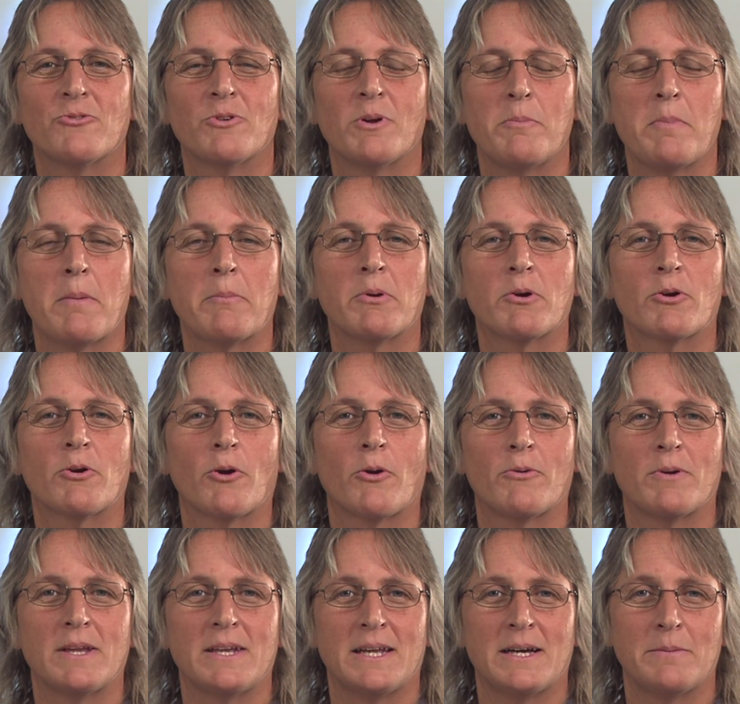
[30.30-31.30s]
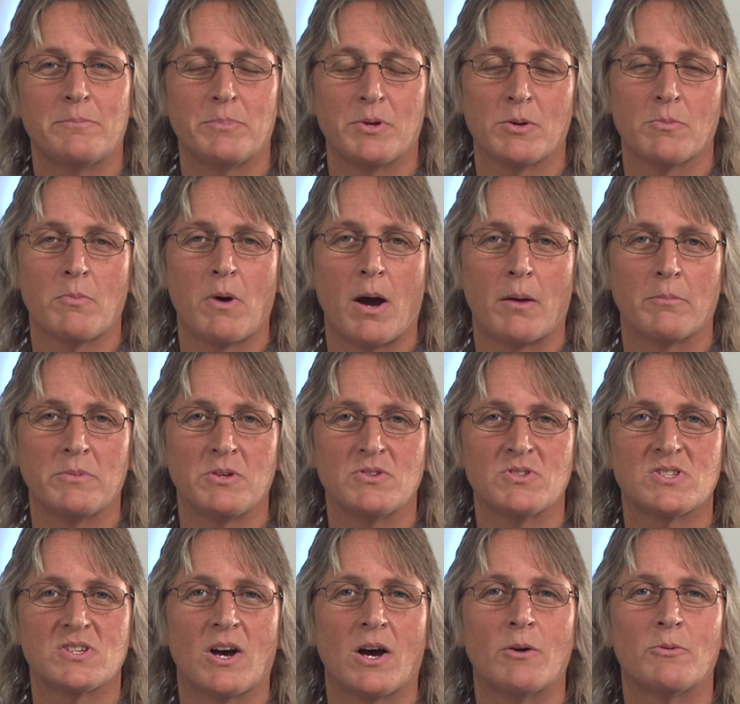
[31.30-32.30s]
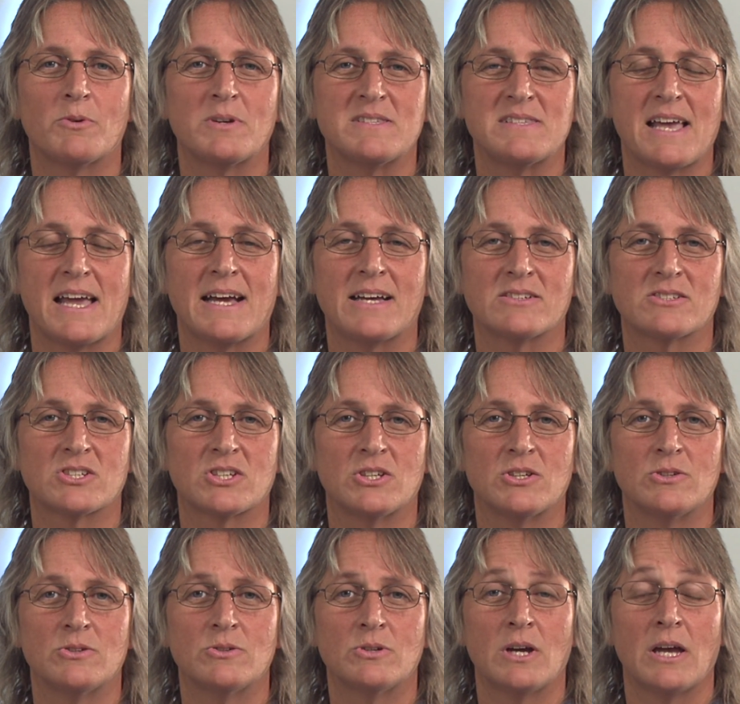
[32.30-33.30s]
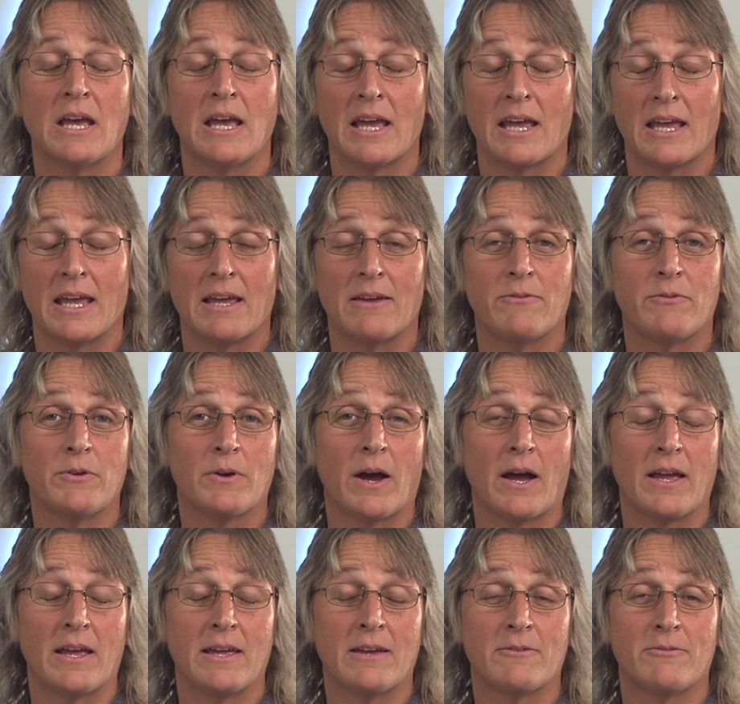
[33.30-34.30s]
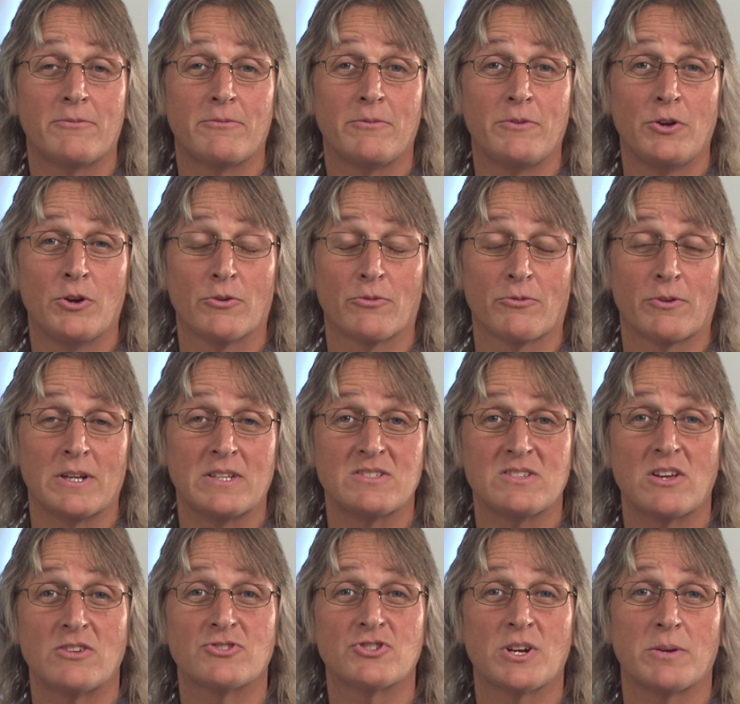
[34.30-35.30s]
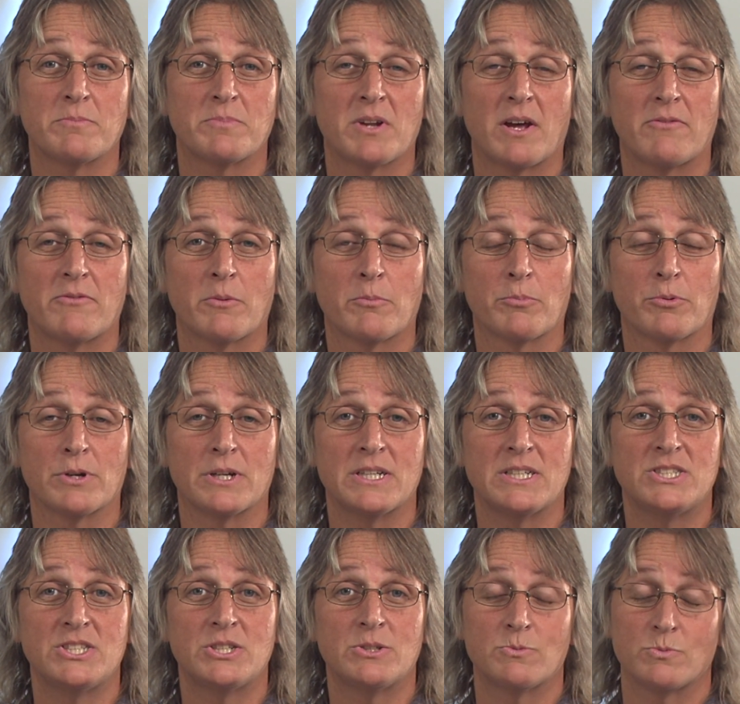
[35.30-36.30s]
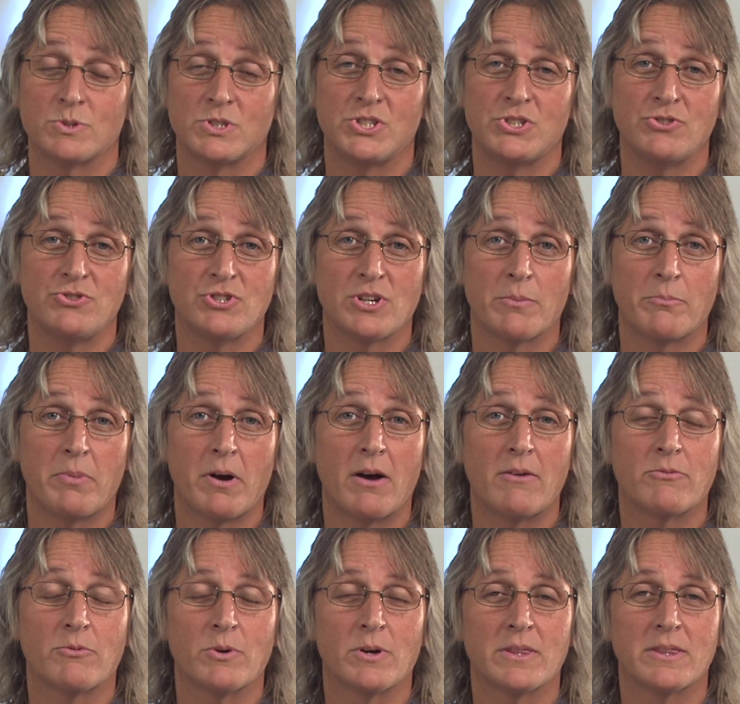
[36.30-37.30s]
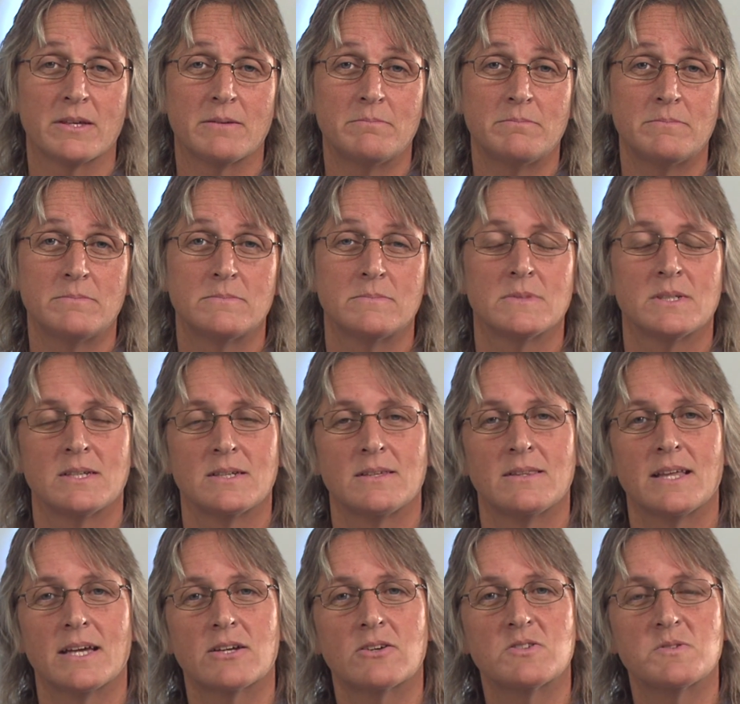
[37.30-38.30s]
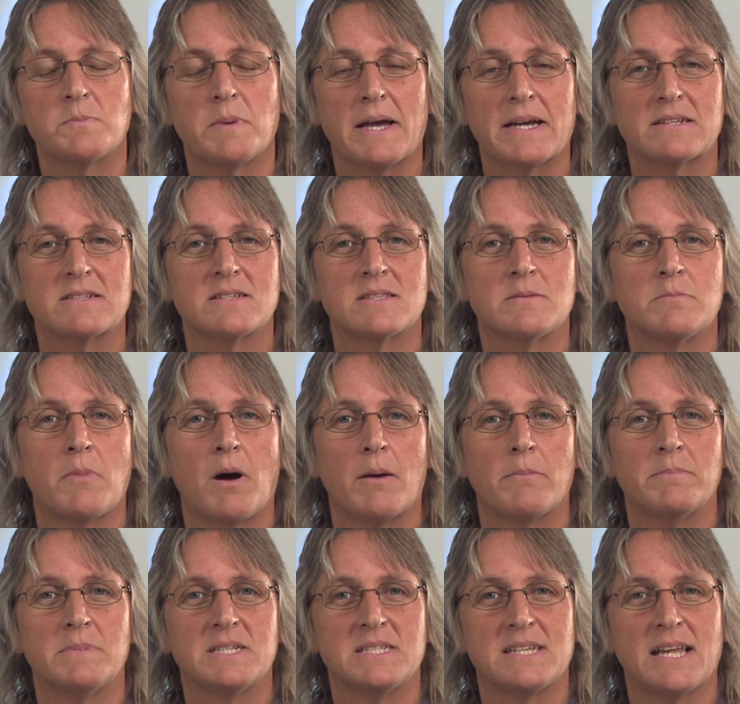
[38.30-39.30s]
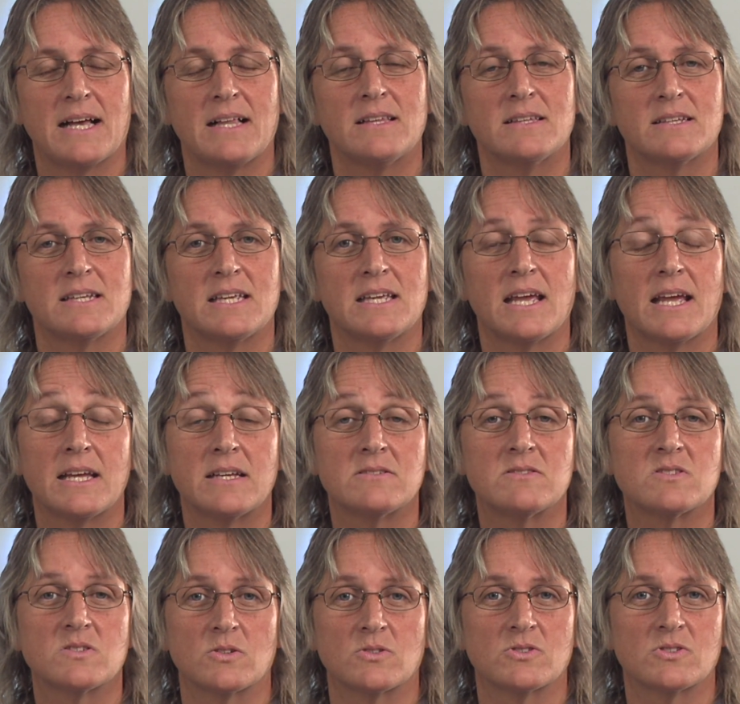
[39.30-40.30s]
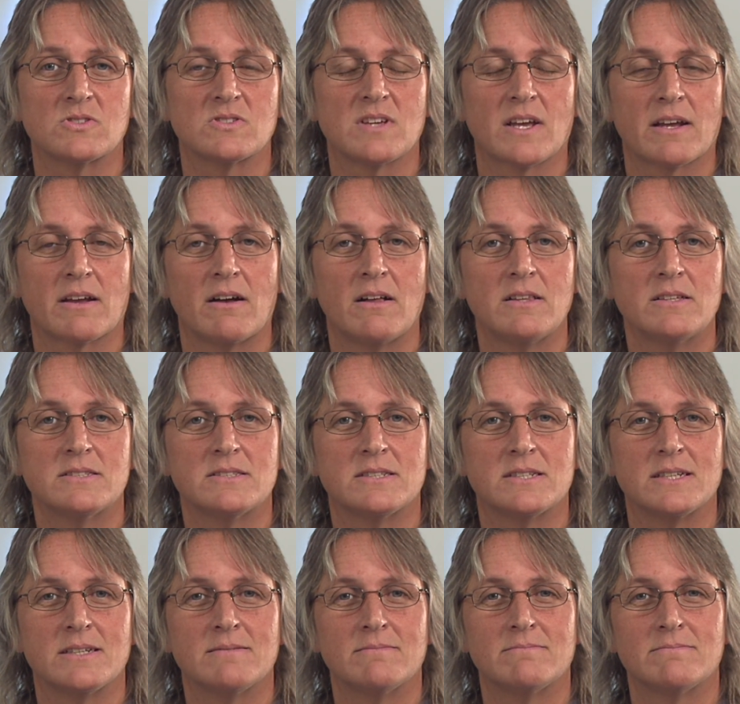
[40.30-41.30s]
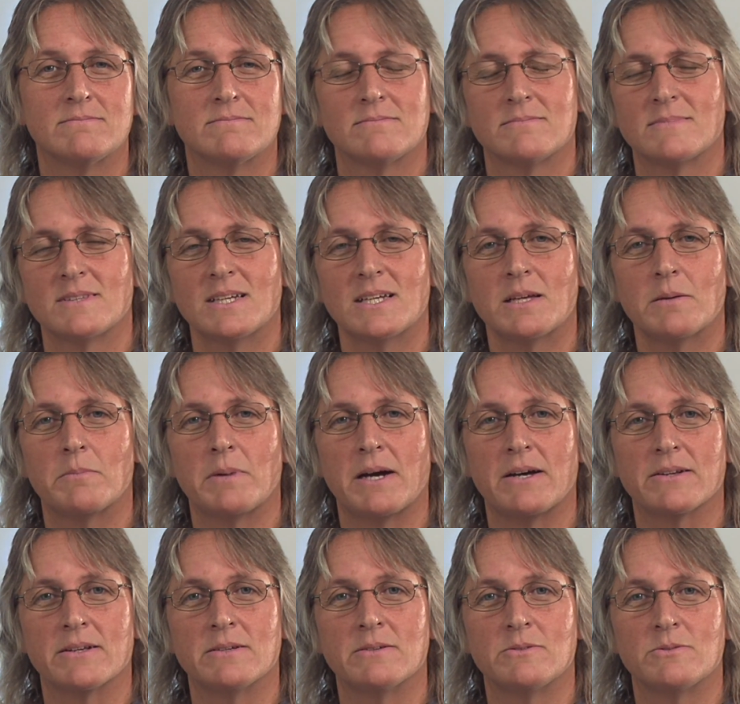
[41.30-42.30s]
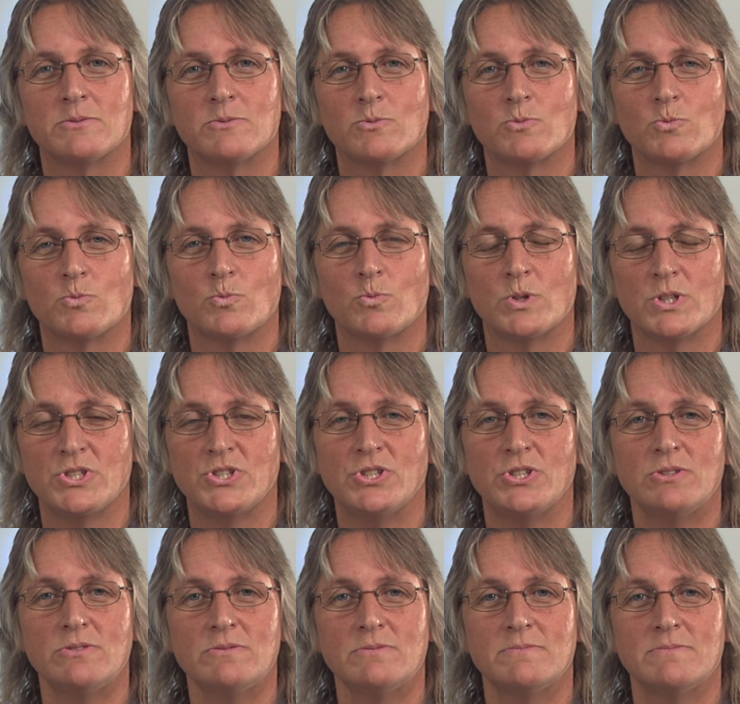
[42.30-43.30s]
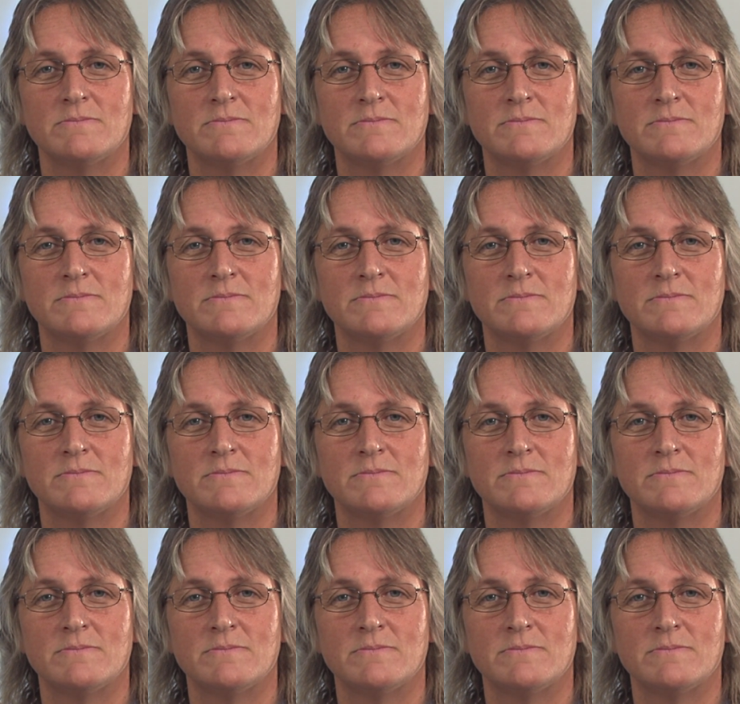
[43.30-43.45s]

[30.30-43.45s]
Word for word: Remember growing up, your mom used to always ask you, if your friends all jumped off a bridge, would you jump off with them? That goes back to the mob mentality and social psychology. Think about it. Would you?